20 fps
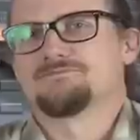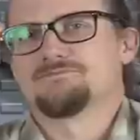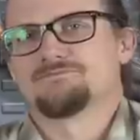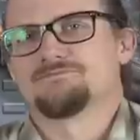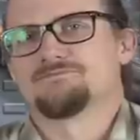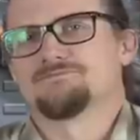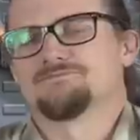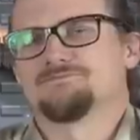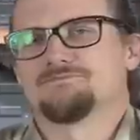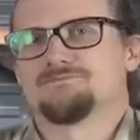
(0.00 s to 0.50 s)

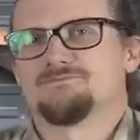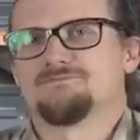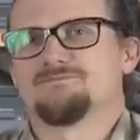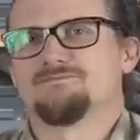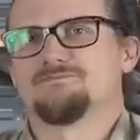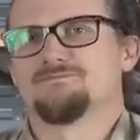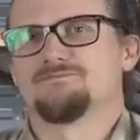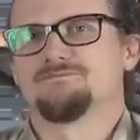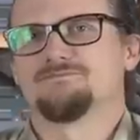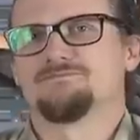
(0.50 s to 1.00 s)

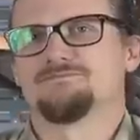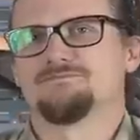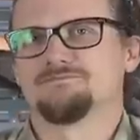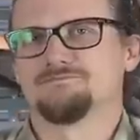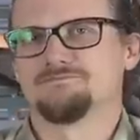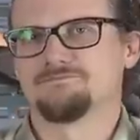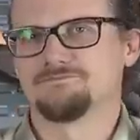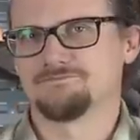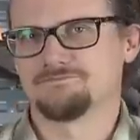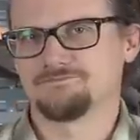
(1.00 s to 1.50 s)

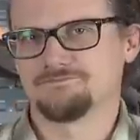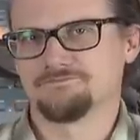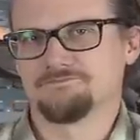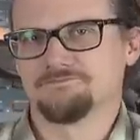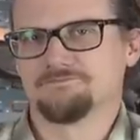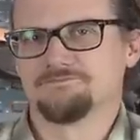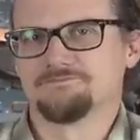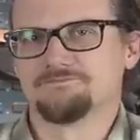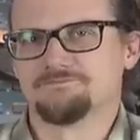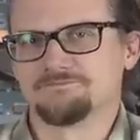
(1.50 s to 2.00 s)

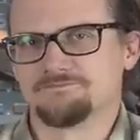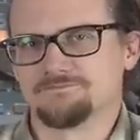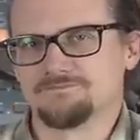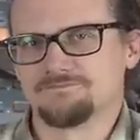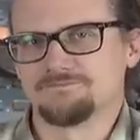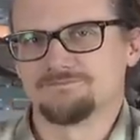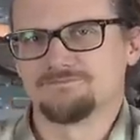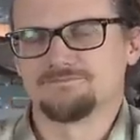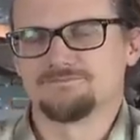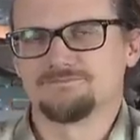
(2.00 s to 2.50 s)

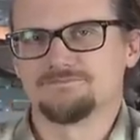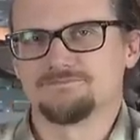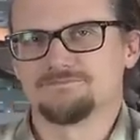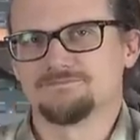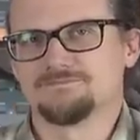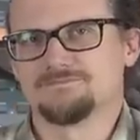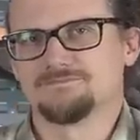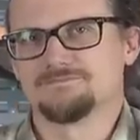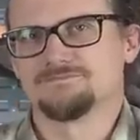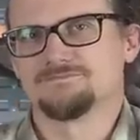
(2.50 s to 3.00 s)

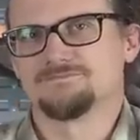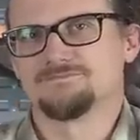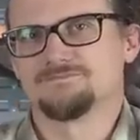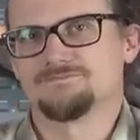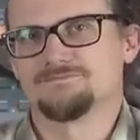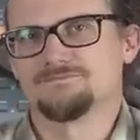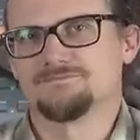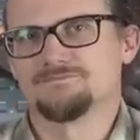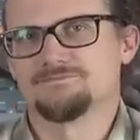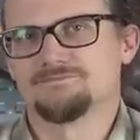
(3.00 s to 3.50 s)

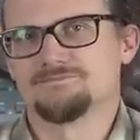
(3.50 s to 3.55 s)
(not speaking)